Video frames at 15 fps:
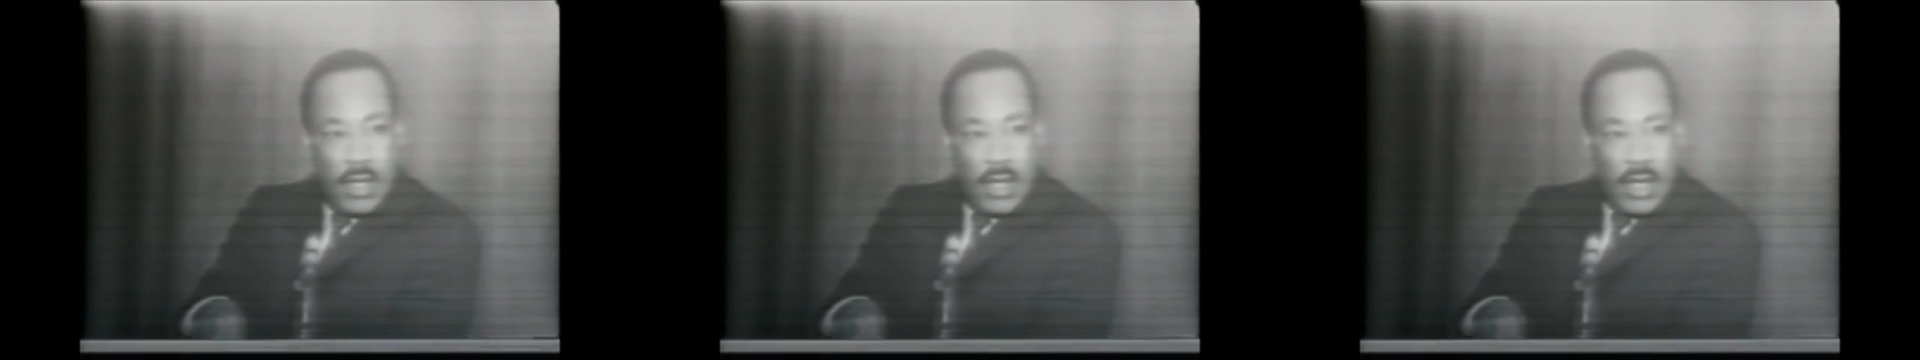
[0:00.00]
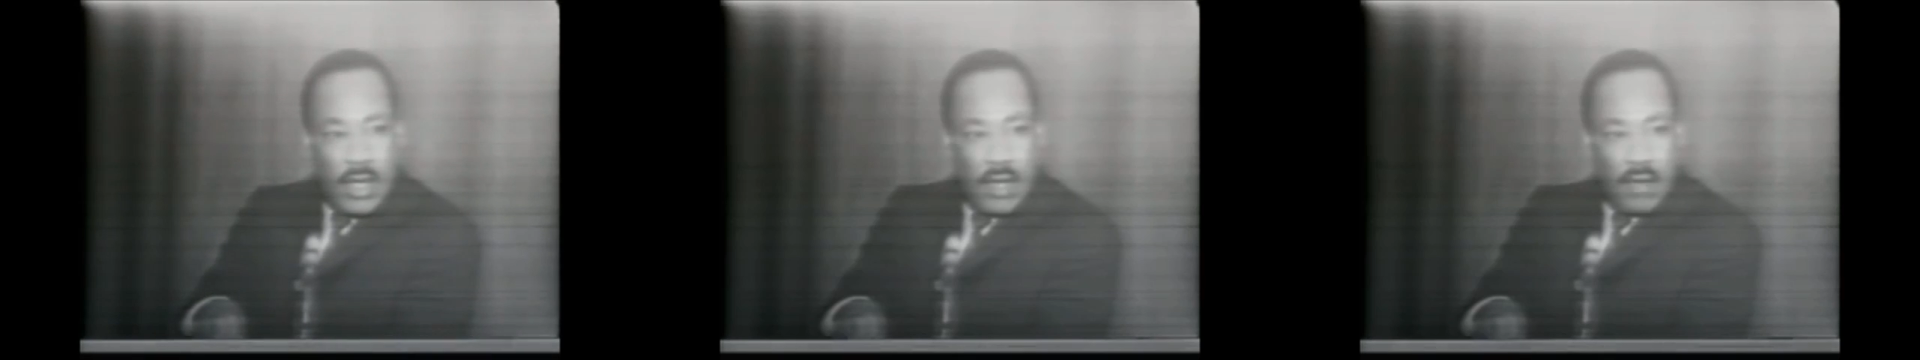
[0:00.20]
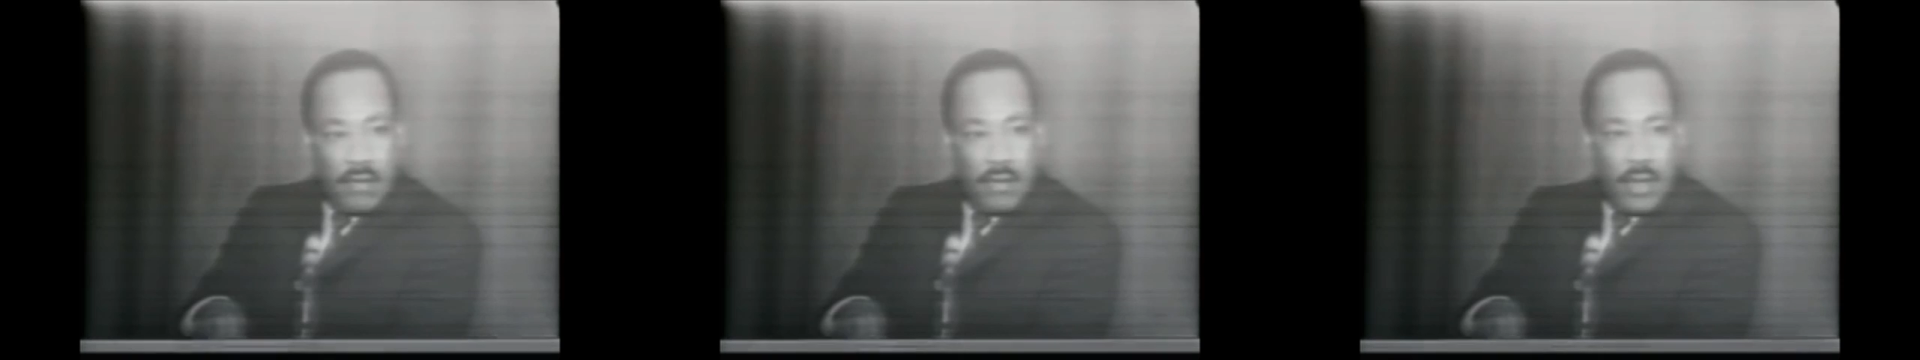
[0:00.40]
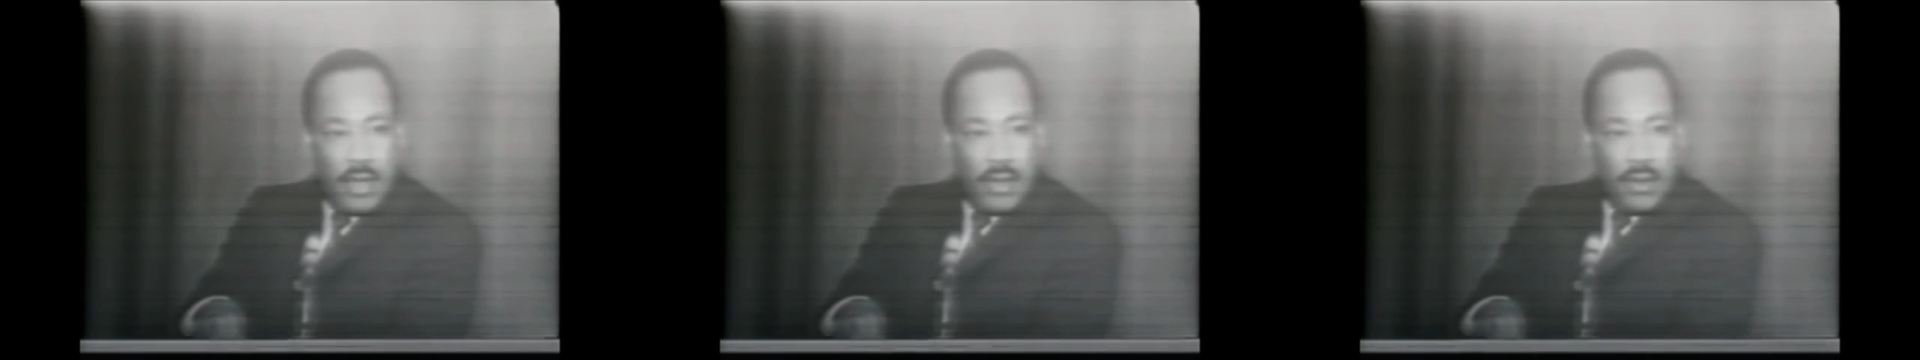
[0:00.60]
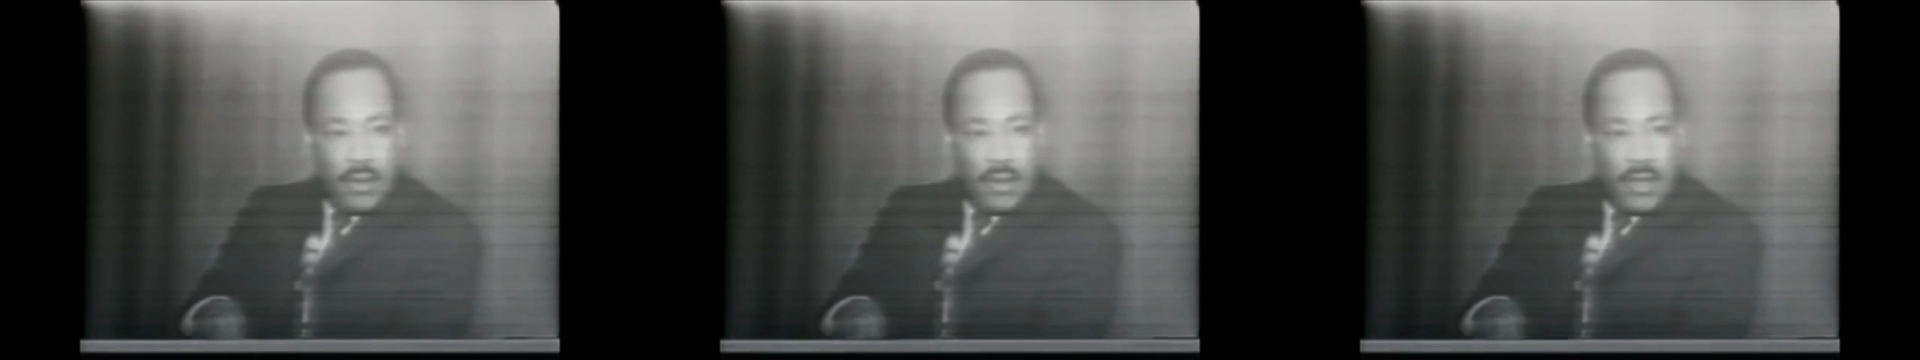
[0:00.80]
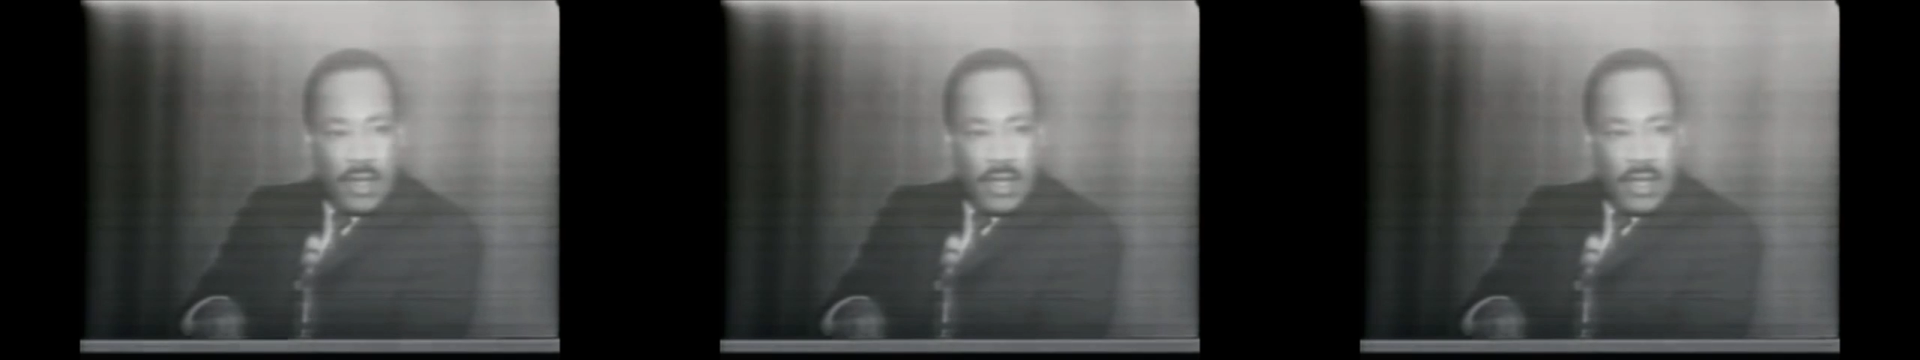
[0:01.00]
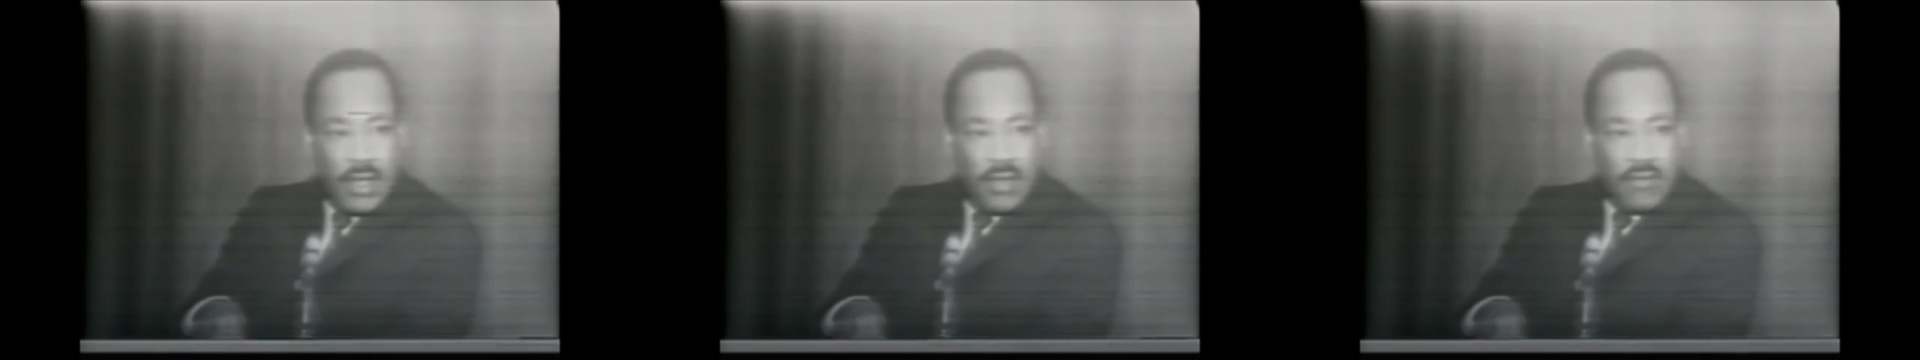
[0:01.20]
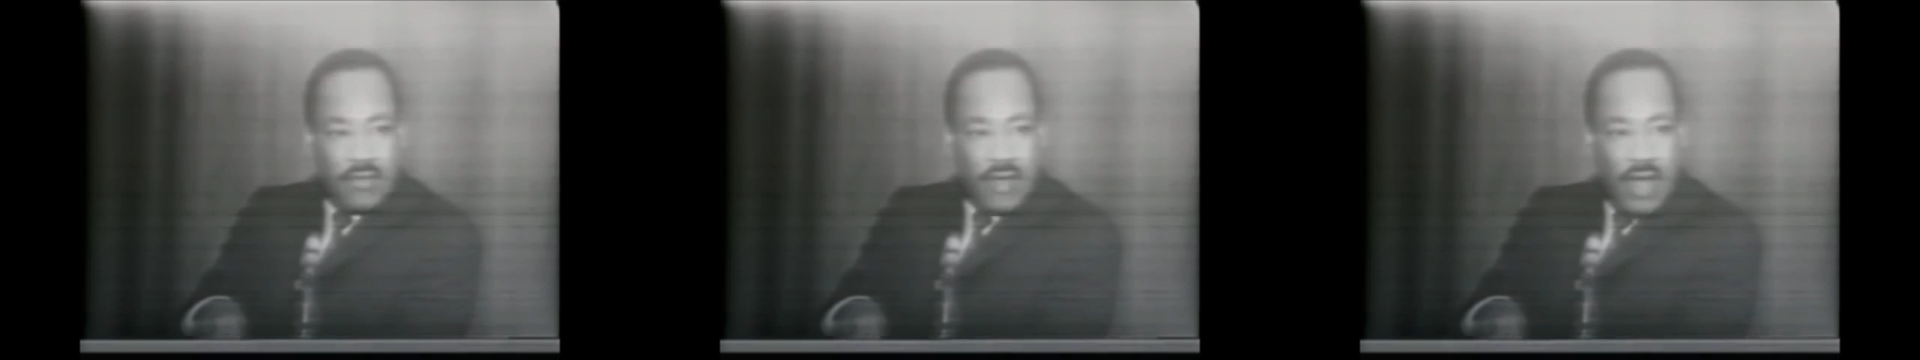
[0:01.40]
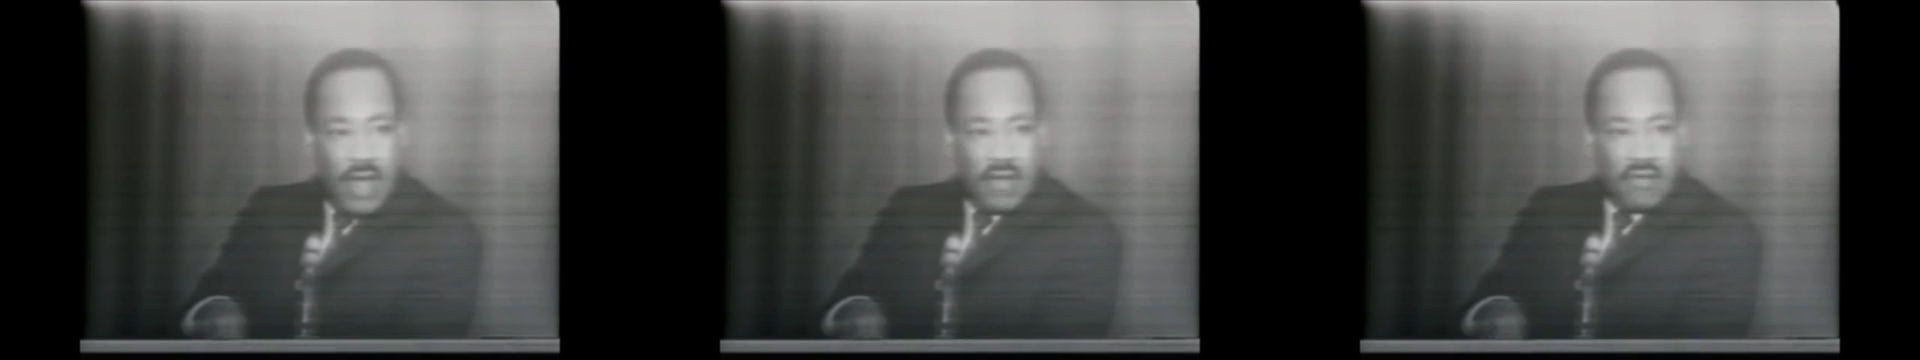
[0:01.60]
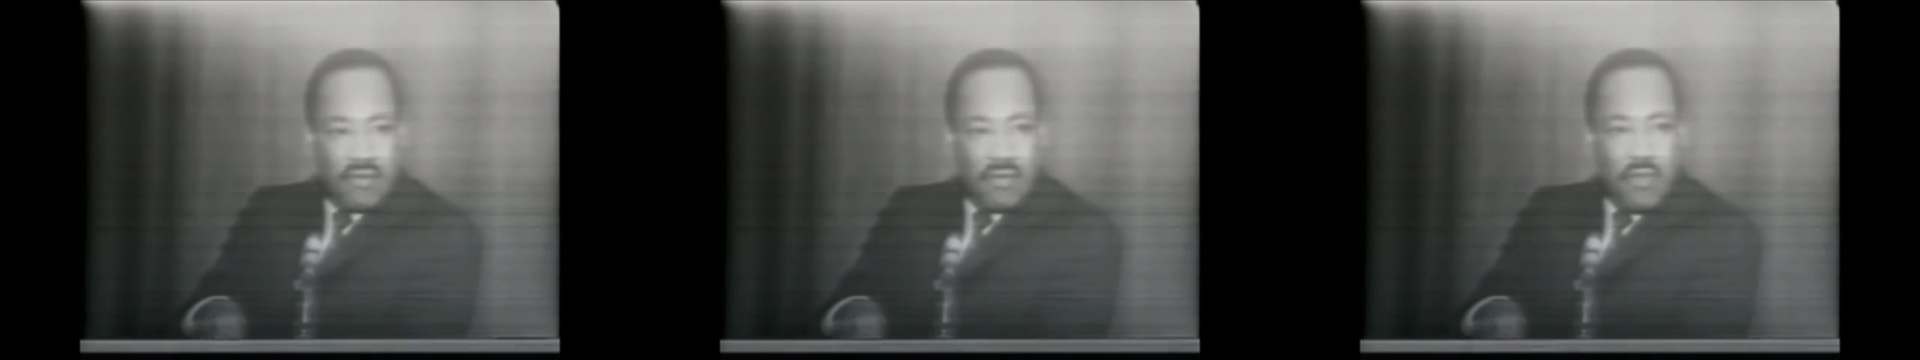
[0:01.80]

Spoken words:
And a building is not